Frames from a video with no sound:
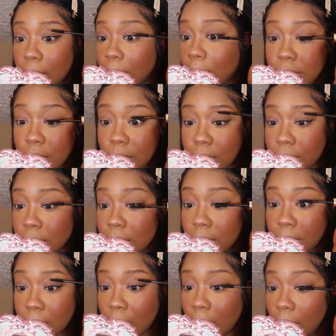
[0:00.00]
I'm just gonna do
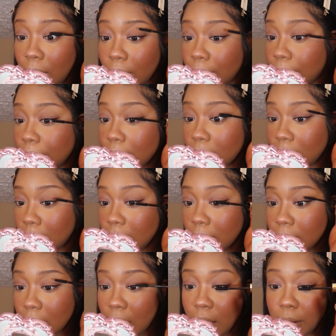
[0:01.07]
some coats to the
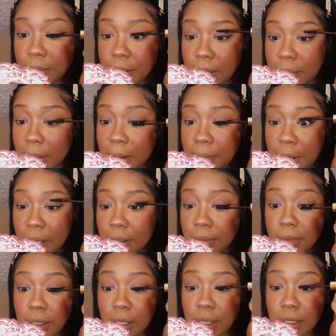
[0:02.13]
top and my
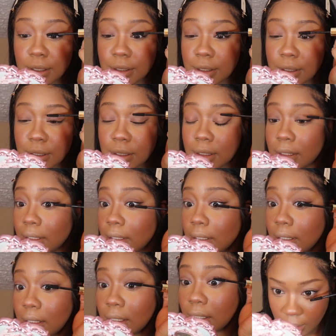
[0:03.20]
bottom lashes.
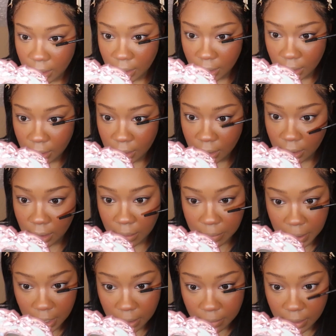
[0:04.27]
And the
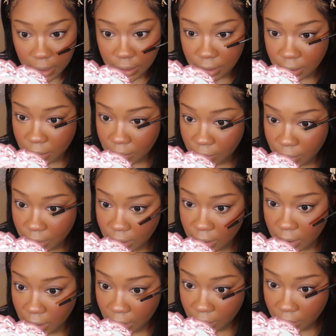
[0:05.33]
bottom lashes are more
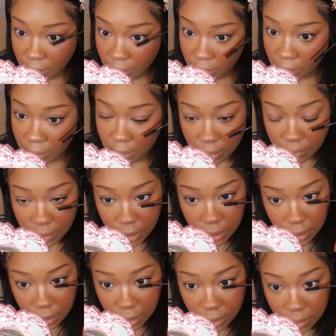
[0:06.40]
subtle, so I'm not
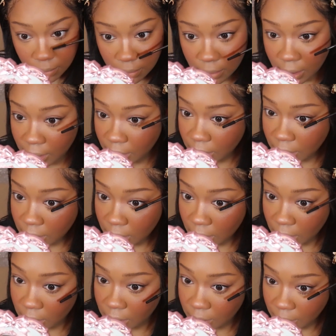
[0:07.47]
gonna need much.
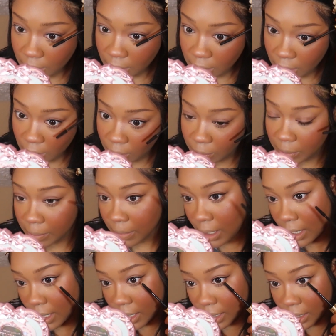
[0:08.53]
I just wanted to open my
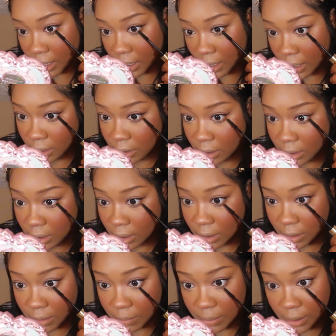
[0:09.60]
eye just a
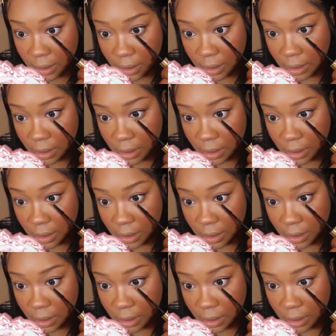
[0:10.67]
little bit.